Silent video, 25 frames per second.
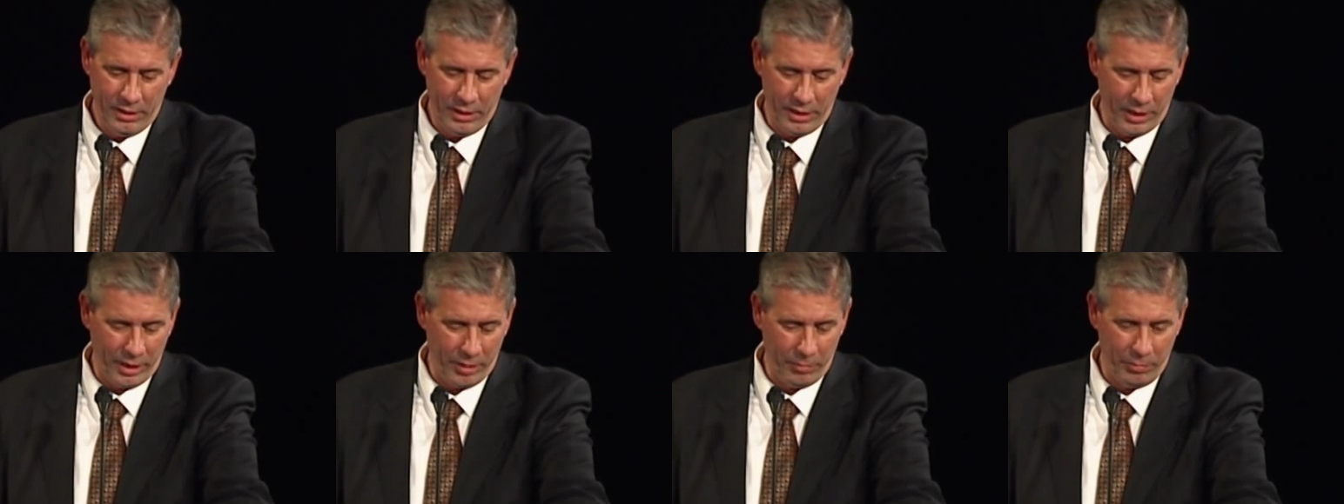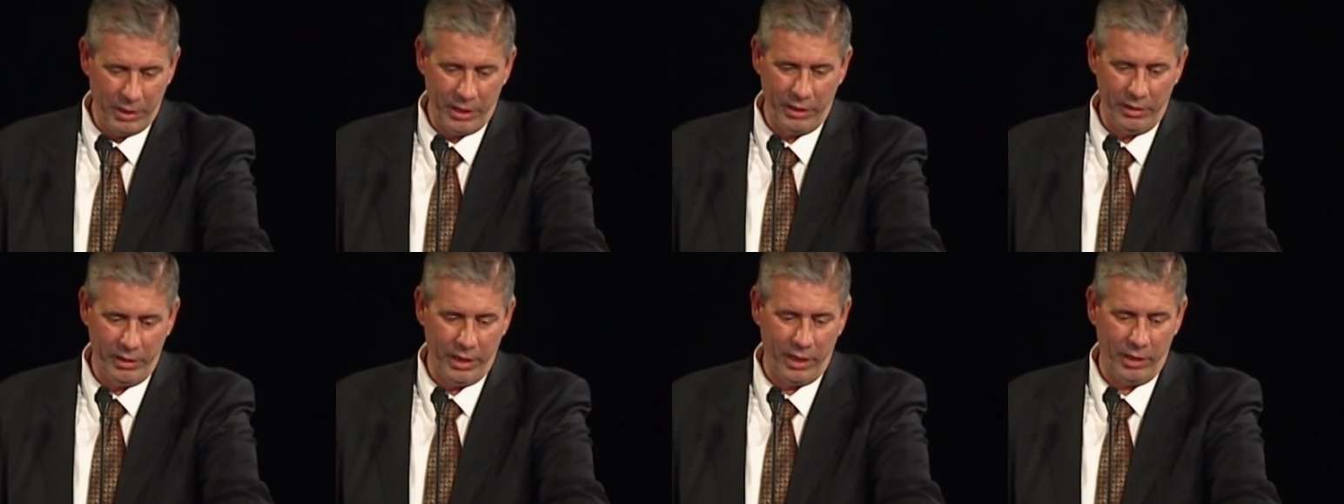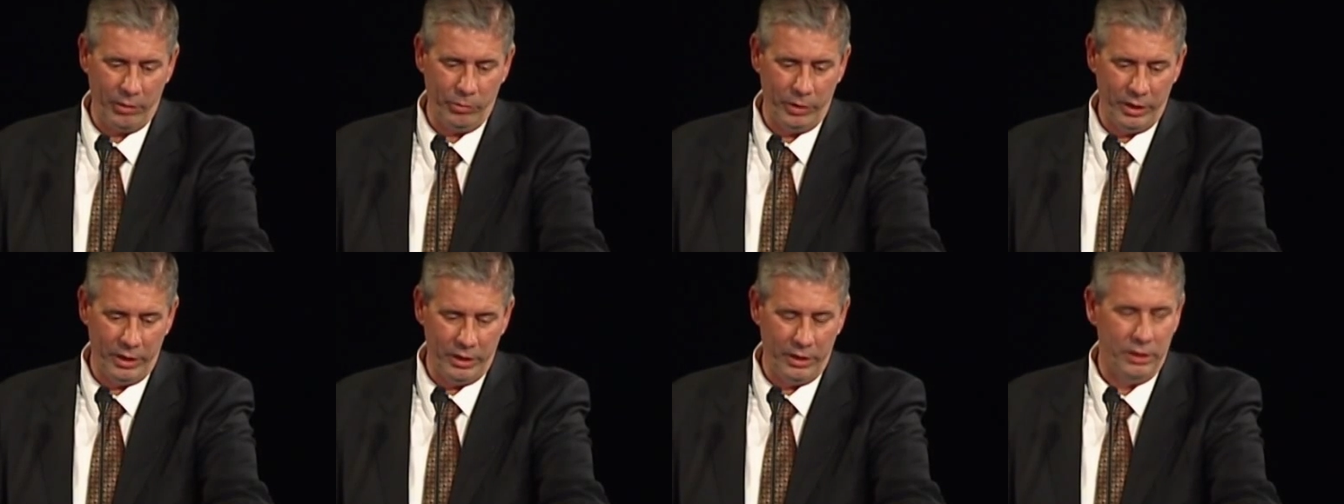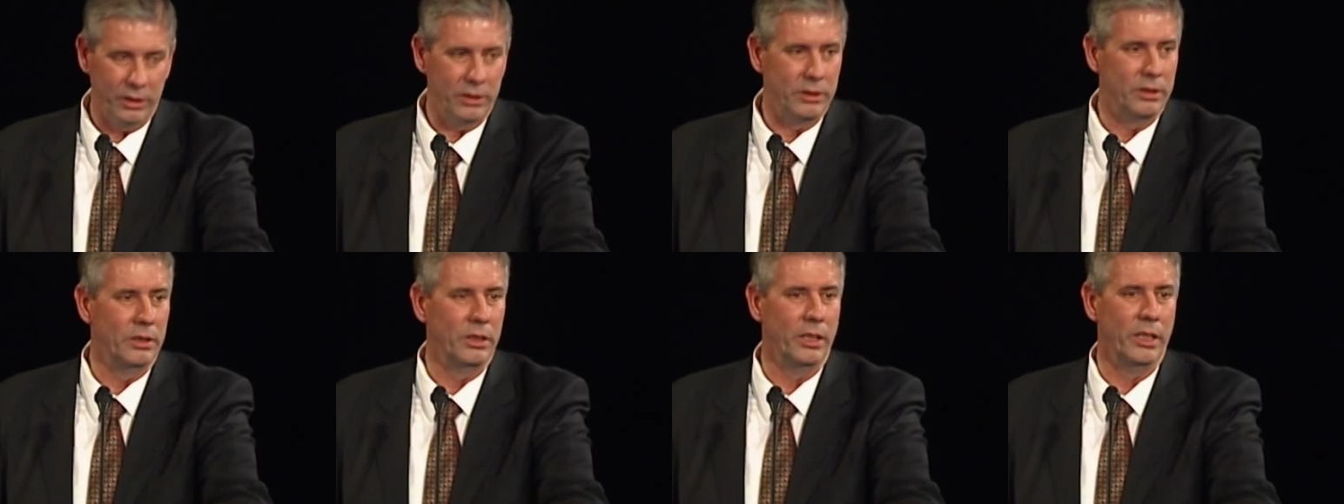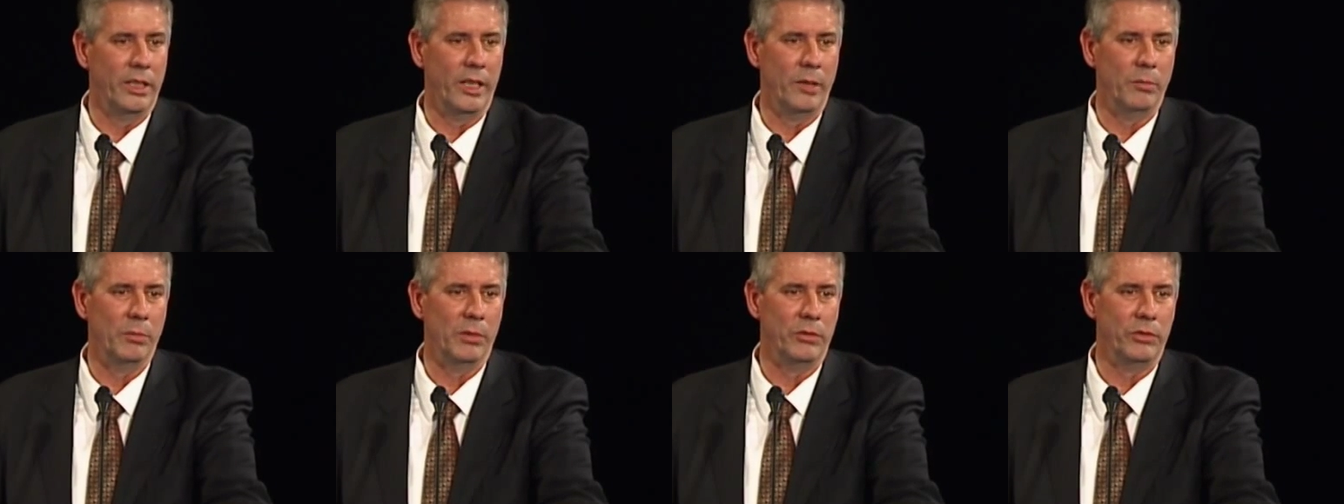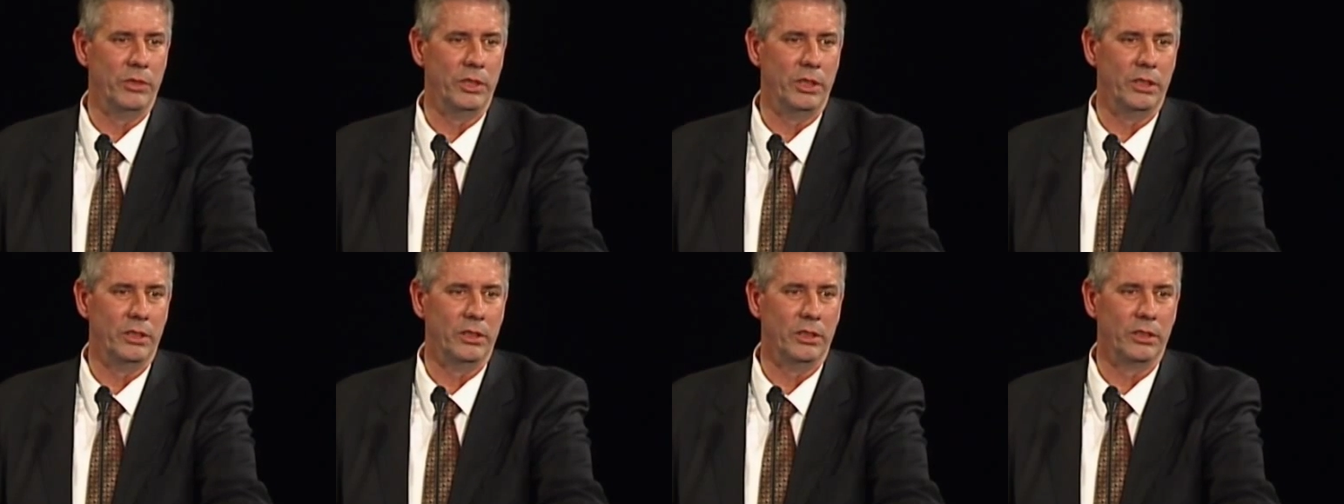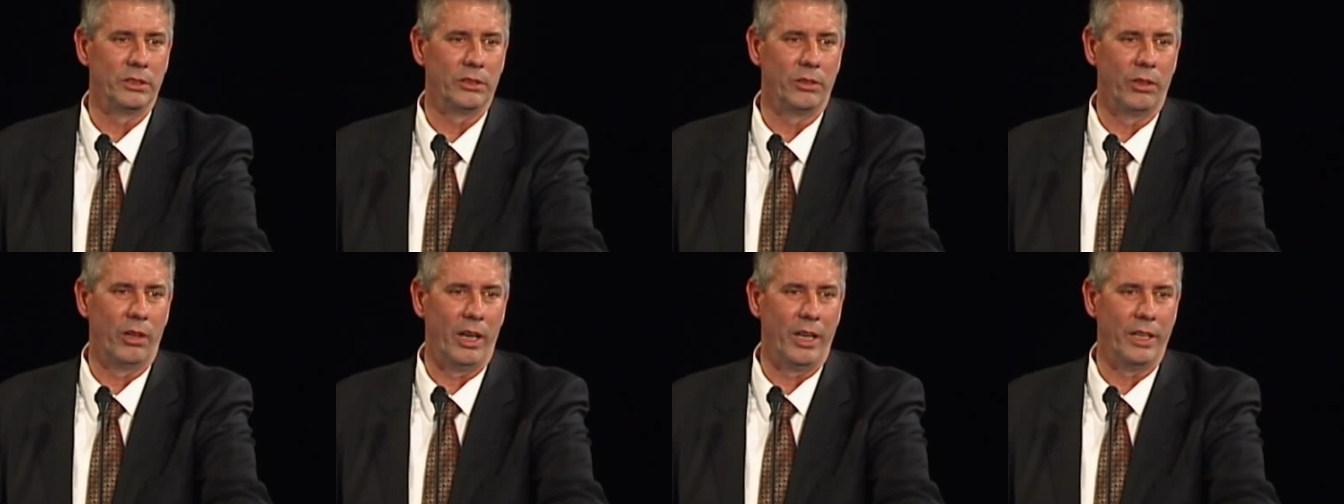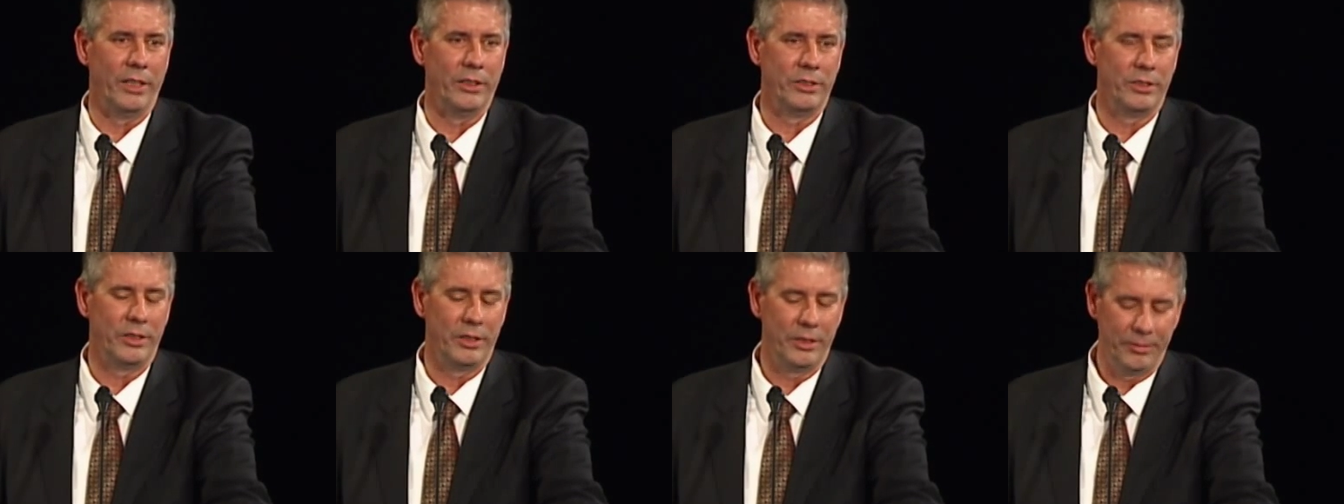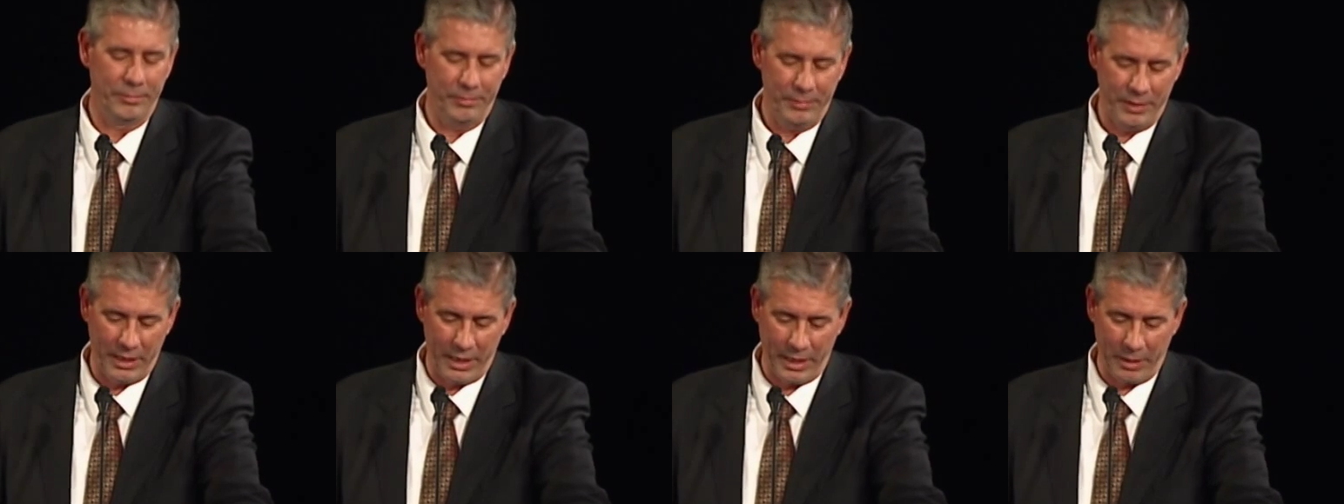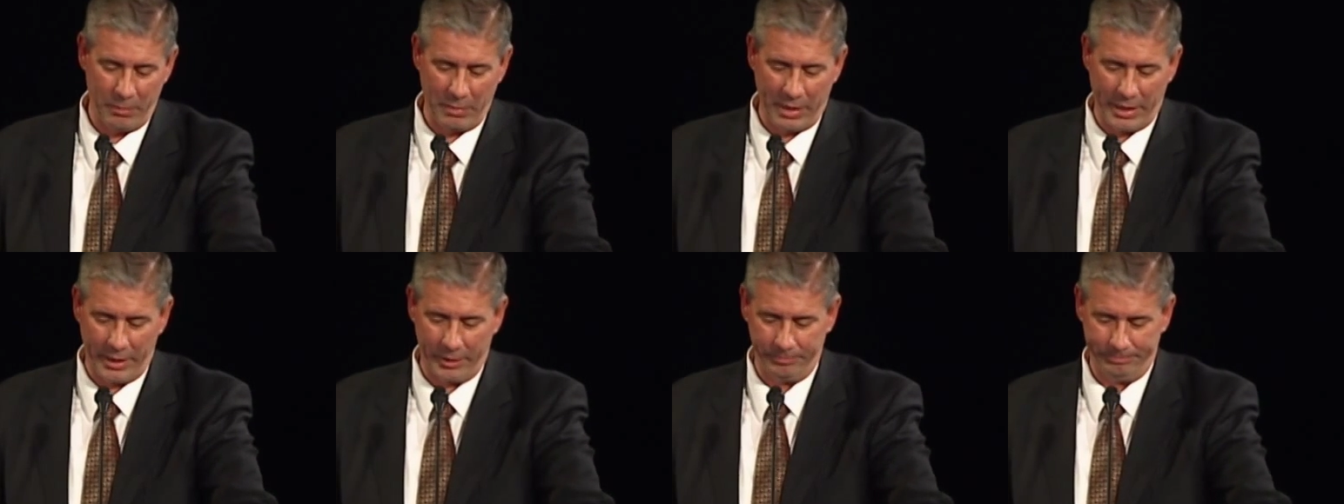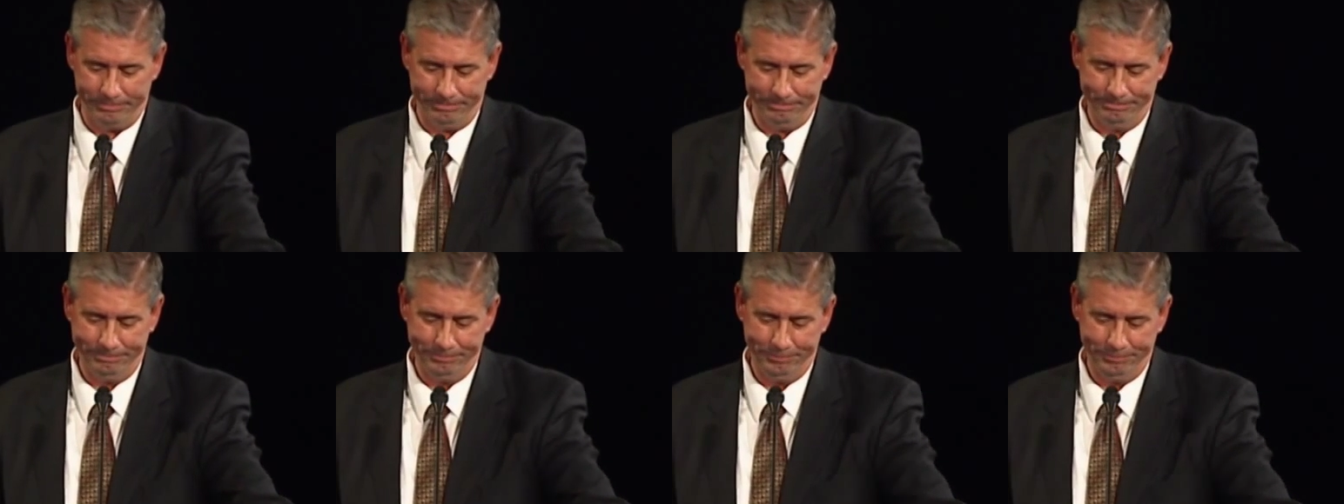And I bear that witness in the name of Jesus Christ. Amen.